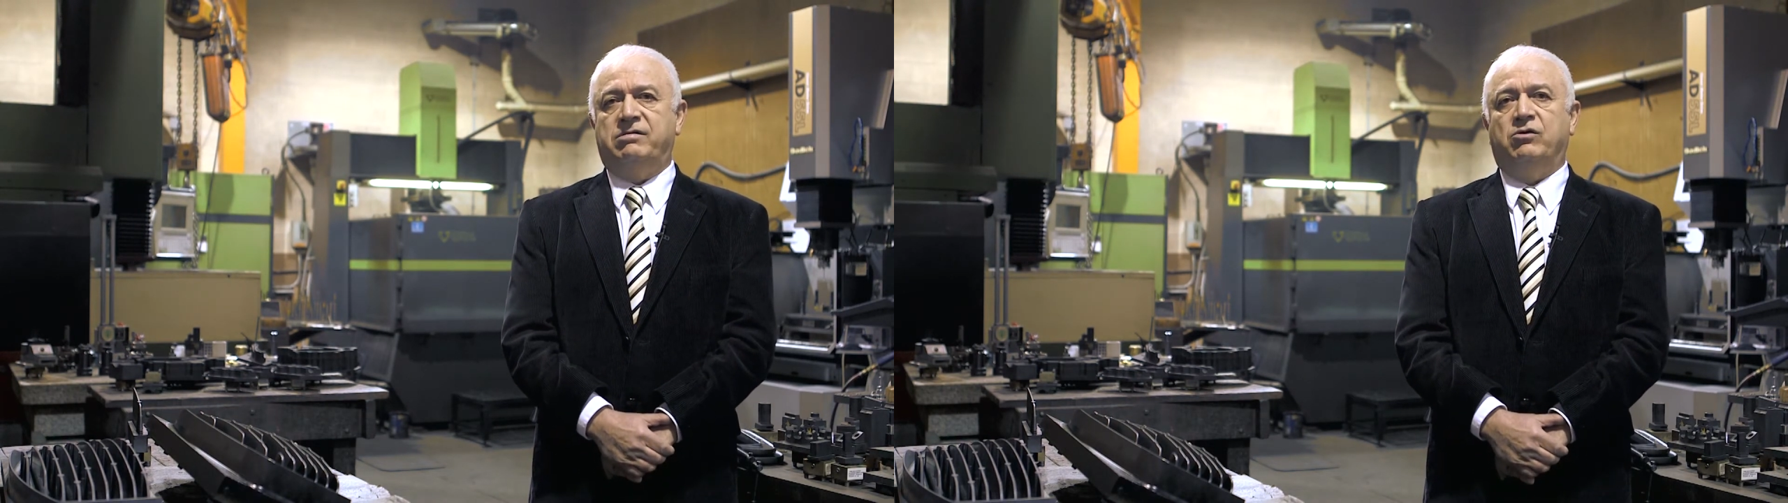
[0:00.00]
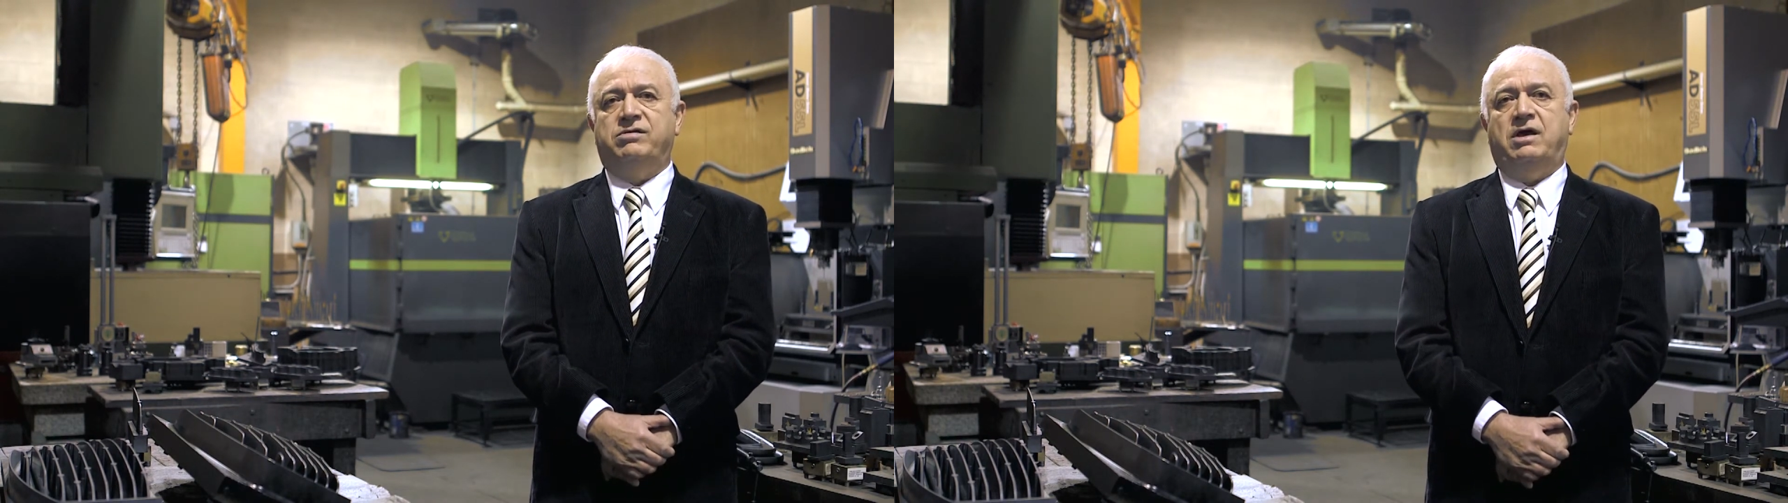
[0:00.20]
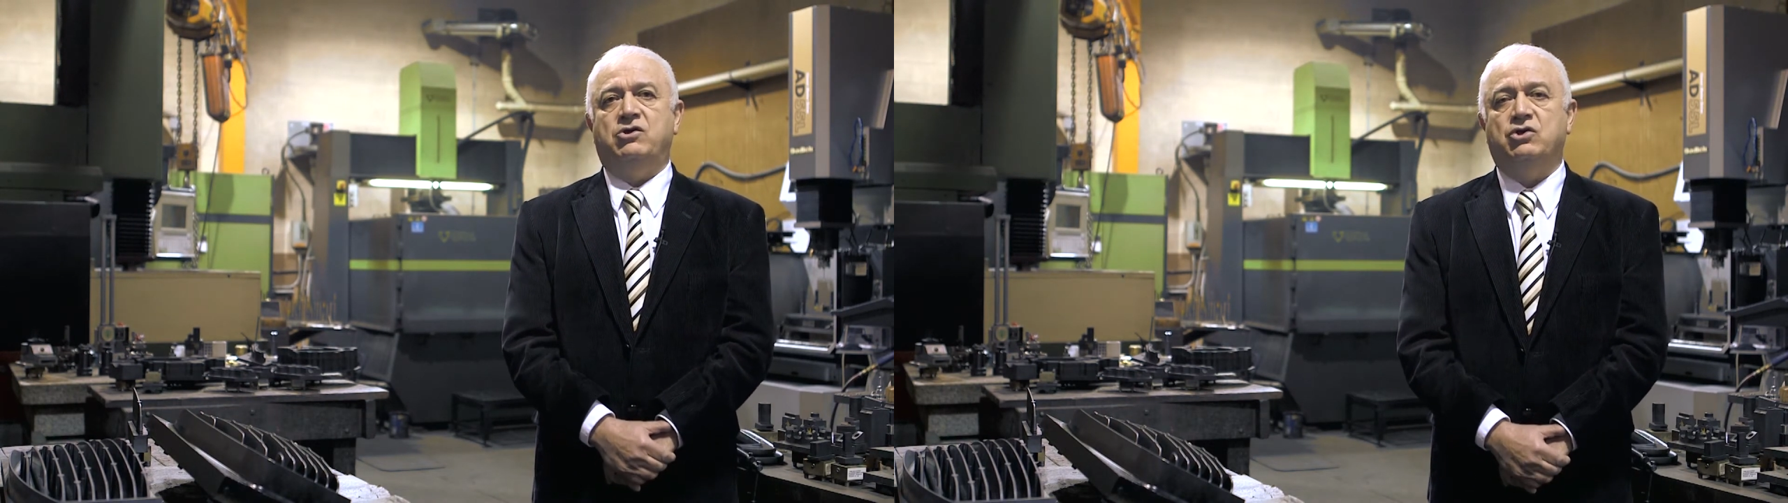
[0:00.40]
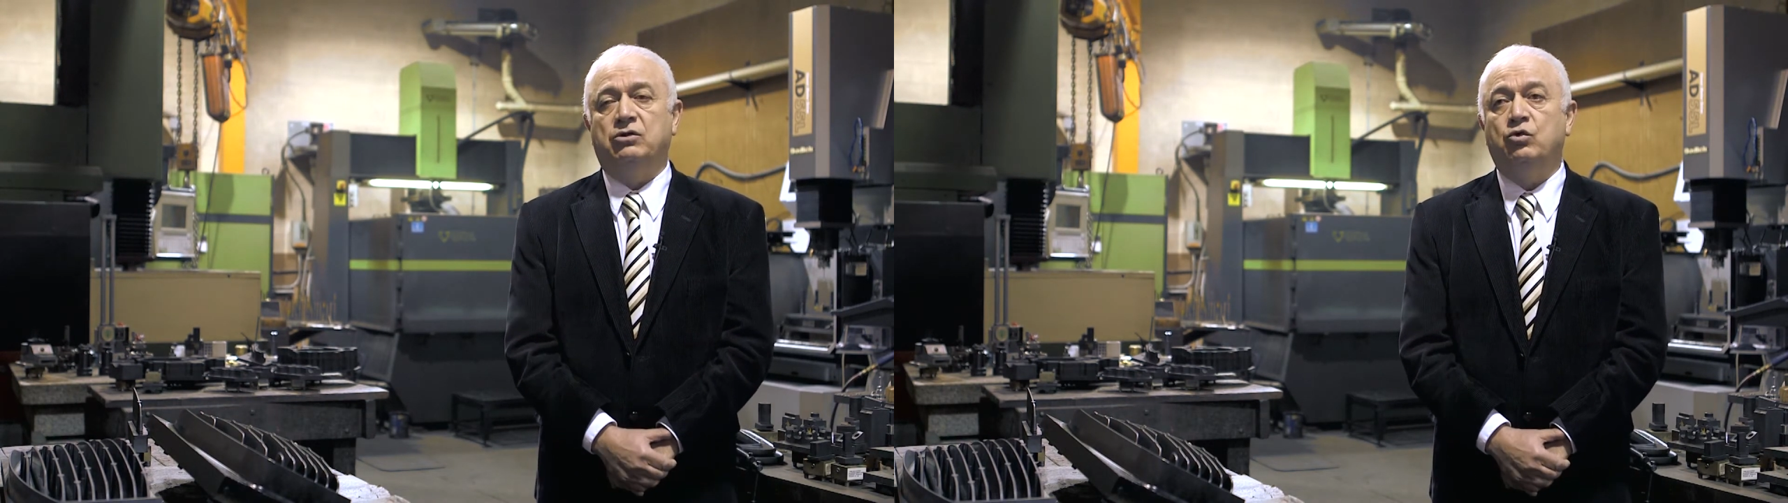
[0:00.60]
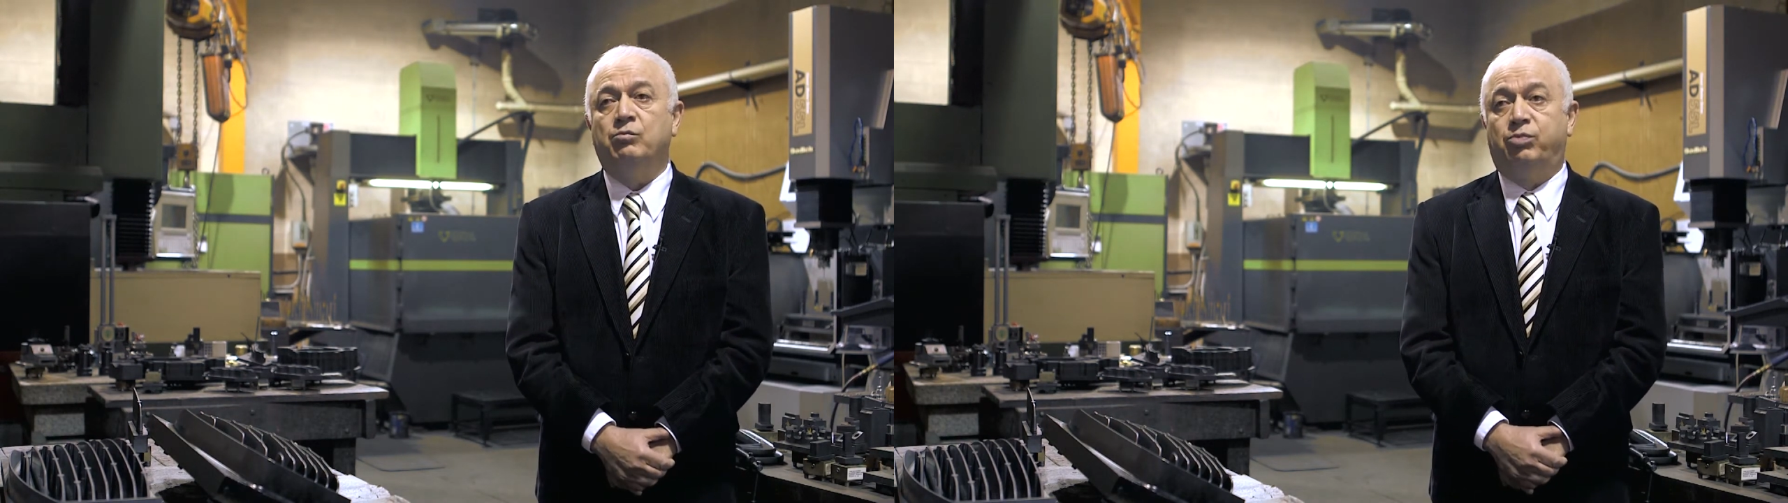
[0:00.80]

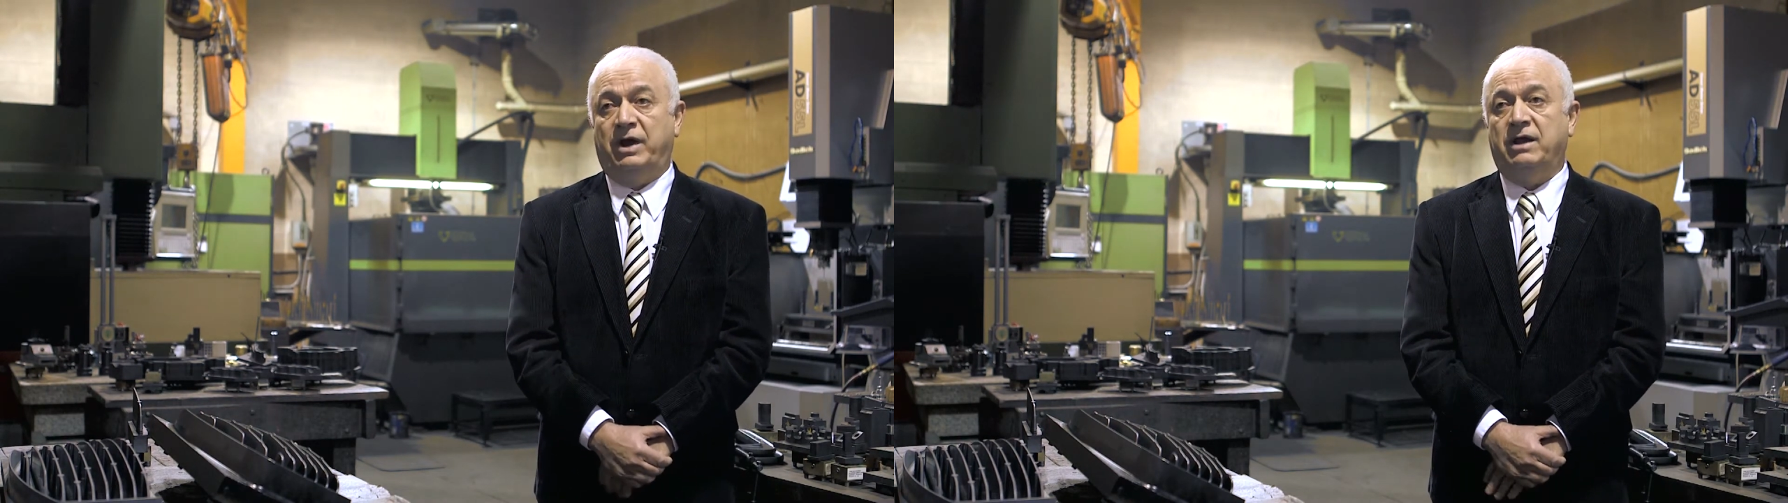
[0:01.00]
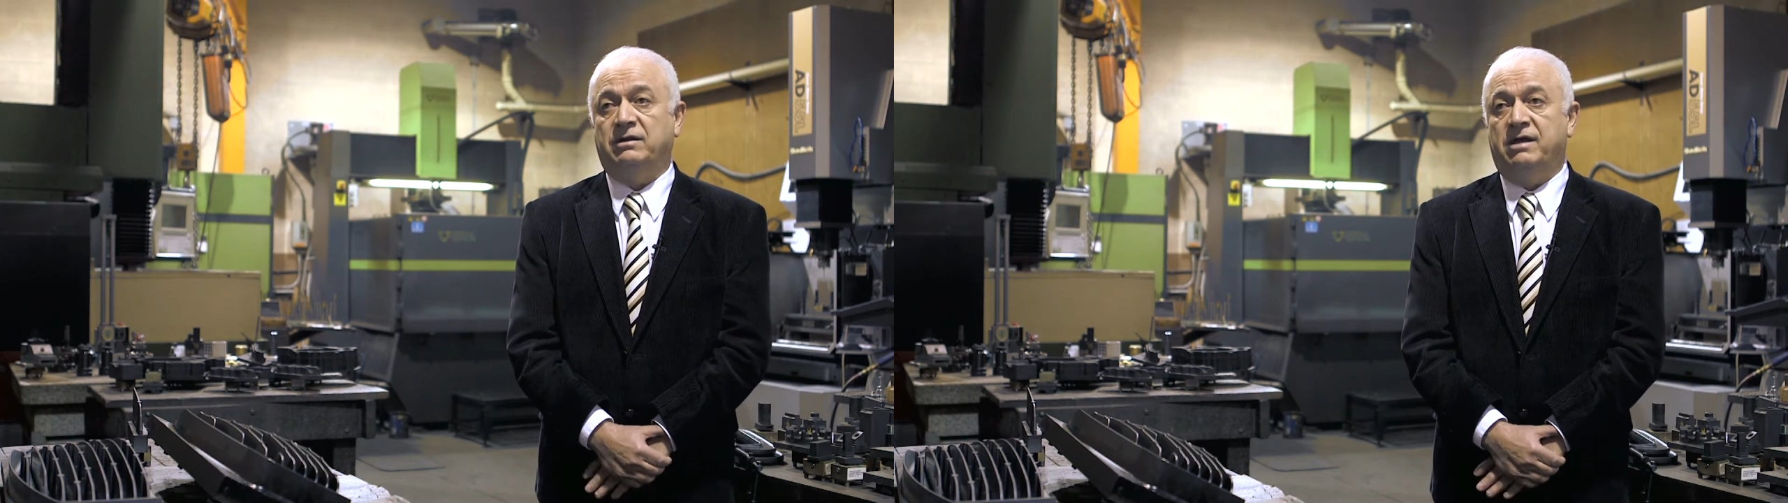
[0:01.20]
Association to bring